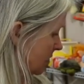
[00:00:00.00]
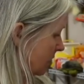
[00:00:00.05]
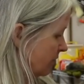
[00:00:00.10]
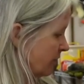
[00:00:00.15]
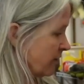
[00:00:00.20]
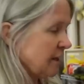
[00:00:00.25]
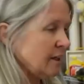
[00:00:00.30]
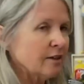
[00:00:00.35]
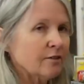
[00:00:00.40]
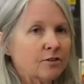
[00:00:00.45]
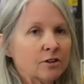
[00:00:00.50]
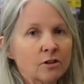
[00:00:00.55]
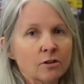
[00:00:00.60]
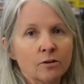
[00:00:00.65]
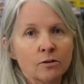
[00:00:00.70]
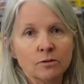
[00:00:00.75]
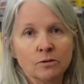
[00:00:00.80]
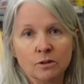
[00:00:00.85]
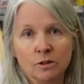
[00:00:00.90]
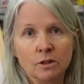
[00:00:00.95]
if any of
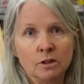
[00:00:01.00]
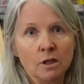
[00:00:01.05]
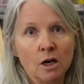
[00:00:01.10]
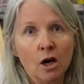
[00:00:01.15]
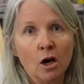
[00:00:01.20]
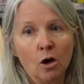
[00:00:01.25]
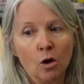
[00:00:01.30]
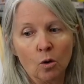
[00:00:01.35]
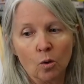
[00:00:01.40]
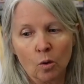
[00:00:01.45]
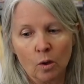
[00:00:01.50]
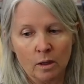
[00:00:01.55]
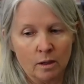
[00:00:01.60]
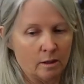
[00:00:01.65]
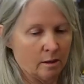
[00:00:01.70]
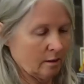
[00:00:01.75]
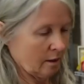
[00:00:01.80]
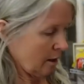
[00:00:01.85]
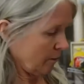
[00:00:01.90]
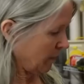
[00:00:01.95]
you know
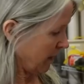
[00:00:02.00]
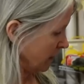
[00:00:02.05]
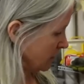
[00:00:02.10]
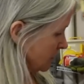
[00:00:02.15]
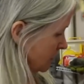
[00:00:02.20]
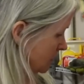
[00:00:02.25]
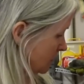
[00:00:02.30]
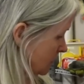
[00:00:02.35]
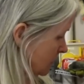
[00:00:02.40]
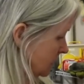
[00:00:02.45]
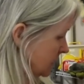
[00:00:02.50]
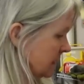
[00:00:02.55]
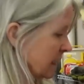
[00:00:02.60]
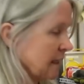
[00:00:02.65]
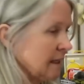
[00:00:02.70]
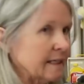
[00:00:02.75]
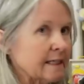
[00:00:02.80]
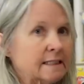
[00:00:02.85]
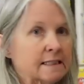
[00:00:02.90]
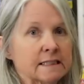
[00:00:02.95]
about
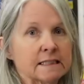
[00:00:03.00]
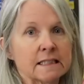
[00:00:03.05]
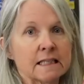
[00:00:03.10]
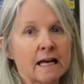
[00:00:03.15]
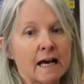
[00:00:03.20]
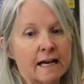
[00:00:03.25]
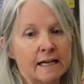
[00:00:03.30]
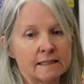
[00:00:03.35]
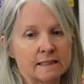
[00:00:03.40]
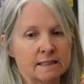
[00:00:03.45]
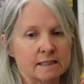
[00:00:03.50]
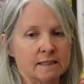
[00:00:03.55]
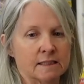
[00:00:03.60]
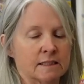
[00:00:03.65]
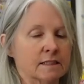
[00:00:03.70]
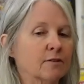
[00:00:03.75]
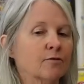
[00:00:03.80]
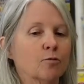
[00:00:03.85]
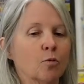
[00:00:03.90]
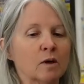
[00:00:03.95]
selling slides and
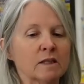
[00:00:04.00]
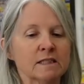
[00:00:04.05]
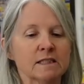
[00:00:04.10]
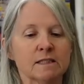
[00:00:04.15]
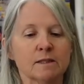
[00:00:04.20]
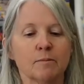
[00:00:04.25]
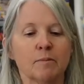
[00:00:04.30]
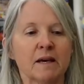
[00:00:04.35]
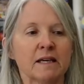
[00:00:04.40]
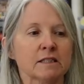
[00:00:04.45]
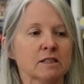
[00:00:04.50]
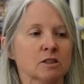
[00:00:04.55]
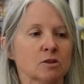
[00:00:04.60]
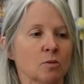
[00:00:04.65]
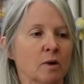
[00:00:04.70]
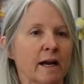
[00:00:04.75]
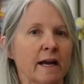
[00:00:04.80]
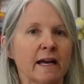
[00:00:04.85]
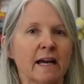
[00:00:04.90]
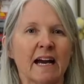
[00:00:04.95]
stuff, what's the best
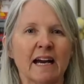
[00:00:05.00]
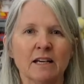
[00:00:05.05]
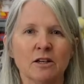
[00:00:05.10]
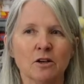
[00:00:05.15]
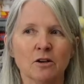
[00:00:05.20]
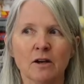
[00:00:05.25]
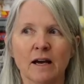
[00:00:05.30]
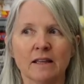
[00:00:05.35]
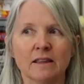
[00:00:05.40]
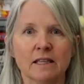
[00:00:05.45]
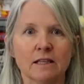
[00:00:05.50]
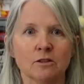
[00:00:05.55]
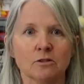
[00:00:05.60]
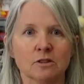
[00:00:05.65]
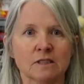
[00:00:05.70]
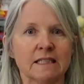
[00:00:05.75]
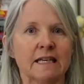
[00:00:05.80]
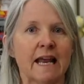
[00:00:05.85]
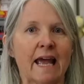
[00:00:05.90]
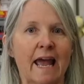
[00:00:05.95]
way? I know, I think
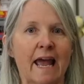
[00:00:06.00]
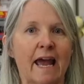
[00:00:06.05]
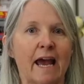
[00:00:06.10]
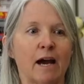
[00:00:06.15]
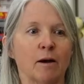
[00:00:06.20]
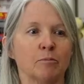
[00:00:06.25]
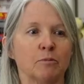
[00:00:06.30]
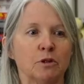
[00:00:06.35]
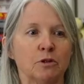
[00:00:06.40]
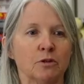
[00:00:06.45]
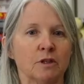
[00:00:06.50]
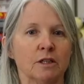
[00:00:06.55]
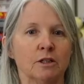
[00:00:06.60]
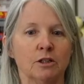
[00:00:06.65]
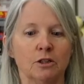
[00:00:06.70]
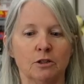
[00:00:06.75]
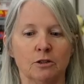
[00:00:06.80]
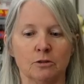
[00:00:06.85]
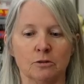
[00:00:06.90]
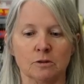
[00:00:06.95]
there's an app you can
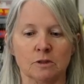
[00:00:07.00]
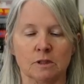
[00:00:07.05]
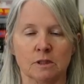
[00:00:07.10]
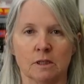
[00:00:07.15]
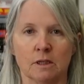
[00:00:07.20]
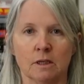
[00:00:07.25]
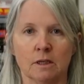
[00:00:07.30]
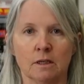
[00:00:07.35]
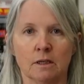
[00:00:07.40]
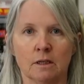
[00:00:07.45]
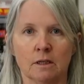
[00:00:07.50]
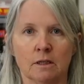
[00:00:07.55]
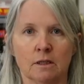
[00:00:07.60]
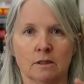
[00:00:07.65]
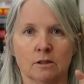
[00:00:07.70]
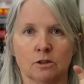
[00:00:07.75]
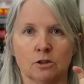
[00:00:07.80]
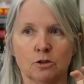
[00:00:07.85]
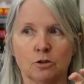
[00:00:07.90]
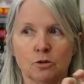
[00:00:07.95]
use
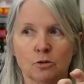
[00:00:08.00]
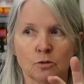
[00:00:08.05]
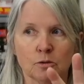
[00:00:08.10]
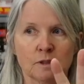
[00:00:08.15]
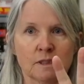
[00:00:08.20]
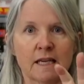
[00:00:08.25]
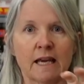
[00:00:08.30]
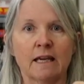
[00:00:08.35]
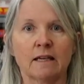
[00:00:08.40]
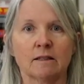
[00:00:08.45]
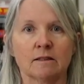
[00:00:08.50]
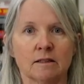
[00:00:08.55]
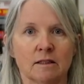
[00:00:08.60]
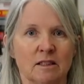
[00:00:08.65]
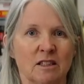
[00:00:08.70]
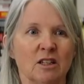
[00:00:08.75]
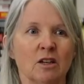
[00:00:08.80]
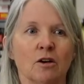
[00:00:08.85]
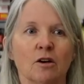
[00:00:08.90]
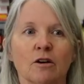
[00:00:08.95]
to take,
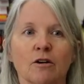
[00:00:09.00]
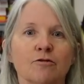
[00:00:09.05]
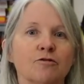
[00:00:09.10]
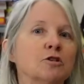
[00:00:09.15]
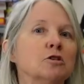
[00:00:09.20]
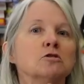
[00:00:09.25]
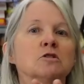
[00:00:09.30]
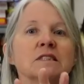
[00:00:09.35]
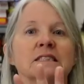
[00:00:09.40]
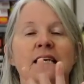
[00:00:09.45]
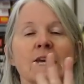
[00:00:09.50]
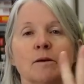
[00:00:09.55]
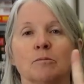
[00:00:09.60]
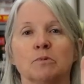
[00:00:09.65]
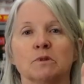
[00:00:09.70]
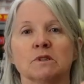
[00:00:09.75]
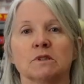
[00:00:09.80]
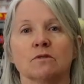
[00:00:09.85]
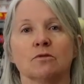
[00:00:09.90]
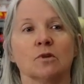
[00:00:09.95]
you know, a few
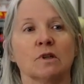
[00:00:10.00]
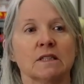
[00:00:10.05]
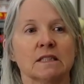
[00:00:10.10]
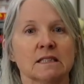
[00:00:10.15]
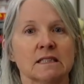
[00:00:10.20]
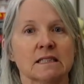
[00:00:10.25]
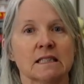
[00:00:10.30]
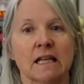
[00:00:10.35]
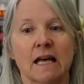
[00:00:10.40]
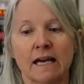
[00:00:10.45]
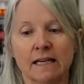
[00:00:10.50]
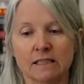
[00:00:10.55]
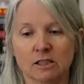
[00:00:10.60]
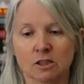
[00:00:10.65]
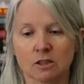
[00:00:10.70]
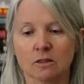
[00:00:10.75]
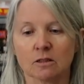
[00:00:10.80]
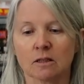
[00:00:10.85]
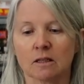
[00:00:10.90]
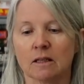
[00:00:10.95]
samples of what the slides
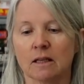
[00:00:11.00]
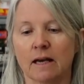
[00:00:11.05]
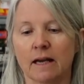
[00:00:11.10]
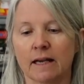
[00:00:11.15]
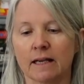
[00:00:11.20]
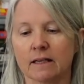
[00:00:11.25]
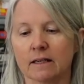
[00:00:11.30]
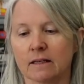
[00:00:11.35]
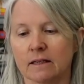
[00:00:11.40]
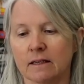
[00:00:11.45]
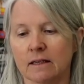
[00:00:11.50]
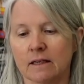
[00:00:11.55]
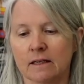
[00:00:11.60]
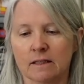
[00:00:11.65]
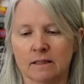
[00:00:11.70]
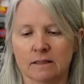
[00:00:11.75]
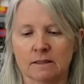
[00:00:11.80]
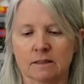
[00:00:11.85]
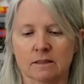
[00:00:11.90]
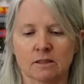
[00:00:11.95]
look like.
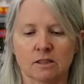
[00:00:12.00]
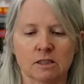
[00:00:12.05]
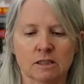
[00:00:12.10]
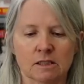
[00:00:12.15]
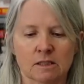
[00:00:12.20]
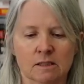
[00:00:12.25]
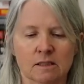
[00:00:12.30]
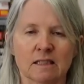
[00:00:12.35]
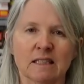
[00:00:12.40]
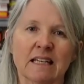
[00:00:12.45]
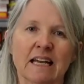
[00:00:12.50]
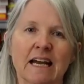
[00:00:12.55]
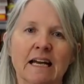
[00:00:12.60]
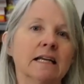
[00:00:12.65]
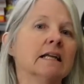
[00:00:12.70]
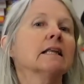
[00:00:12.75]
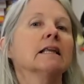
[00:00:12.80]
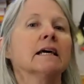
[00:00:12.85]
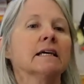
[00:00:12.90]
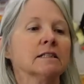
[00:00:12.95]
So just kind
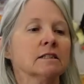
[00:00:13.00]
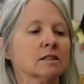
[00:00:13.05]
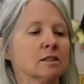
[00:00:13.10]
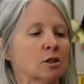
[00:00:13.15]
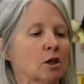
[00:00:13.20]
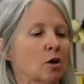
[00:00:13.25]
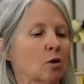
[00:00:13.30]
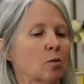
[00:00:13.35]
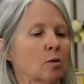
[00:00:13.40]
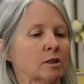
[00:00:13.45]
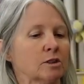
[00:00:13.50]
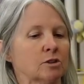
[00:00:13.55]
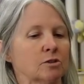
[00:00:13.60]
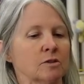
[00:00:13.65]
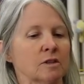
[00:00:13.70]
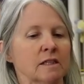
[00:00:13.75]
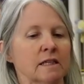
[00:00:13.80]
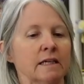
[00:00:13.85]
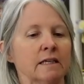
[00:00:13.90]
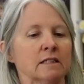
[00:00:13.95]
of let us know what you
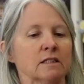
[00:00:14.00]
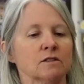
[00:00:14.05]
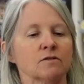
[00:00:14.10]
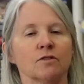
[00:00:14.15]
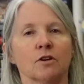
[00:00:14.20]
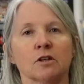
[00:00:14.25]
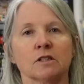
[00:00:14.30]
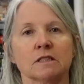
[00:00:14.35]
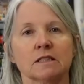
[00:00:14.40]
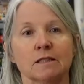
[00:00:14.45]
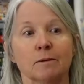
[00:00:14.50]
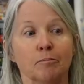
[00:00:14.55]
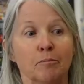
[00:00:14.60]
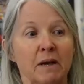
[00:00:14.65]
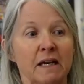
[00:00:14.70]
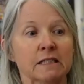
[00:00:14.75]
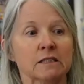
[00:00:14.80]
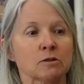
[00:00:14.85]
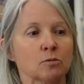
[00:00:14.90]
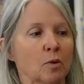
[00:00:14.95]
think as far as the
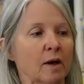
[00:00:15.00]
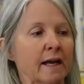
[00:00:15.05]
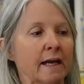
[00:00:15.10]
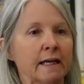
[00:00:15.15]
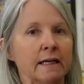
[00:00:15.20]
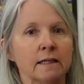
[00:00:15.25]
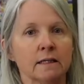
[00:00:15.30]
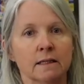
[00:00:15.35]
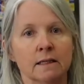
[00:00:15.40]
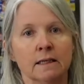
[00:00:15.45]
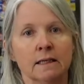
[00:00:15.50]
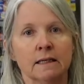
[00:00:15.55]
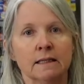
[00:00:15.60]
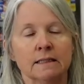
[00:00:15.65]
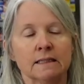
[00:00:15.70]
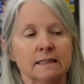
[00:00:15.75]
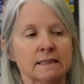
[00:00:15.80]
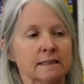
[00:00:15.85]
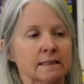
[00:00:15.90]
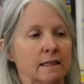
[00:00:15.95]
best way
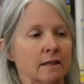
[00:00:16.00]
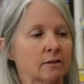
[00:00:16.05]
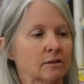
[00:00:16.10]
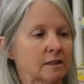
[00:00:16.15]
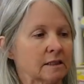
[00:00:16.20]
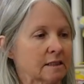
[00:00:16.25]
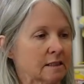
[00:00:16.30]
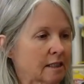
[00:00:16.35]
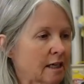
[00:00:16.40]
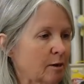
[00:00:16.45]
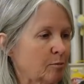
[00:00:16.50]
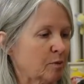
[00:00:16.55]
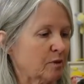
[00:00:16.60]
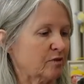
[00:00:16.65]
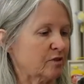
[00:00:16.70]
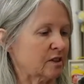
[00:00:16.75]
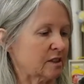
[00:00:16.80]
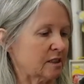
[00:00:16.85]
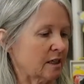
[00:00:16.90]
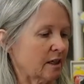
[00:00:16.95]
to sell this type of
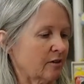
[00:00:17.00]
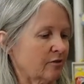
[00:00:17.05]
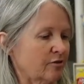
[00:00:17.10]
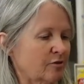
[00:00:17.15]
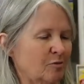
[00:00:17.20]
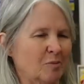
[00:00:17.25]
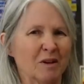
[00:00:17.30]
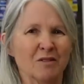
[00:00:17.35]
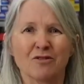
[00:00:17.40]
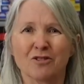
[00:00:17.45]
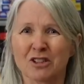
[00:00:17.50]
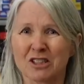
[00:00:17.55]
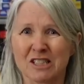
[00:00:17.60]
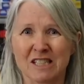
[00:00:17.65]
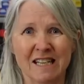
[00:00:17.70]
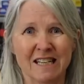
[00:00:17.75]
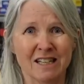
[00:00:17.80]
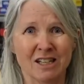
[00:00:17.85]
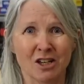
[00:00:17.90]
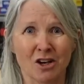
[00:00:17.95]
stuff, but for ten